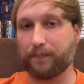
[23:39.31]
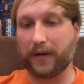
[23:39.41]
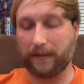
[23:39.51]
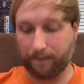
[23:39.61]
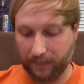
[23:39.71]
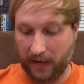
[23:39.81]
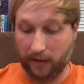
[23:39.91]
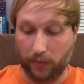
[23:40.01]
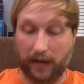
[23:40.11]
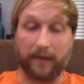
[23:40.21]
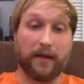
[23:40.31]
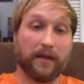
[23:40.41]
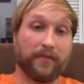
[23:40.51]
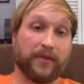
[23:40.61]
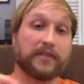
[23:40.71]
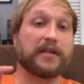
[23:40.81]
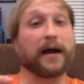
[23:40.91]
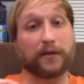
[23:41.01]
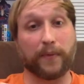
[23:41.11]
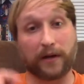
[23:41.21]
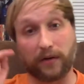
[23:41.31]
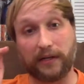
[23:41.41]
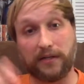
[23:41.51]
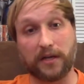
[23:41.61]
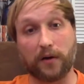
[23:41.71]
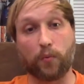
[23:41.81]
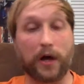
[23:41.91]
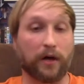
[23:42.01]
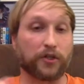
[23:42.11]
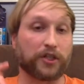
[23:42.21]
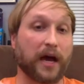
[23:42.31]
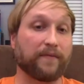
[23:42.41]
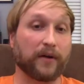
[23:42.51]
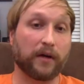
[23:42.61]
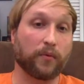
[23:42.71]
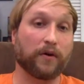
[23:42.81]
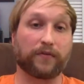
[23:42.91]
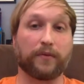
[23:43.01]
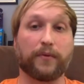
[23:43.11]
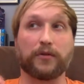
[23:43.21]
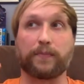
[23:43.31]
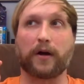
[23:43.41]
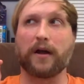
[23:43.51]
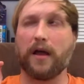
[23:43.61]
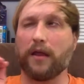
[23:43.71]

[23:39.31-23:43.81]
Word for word: But anyway, this documentary done well, shot very well for the most part.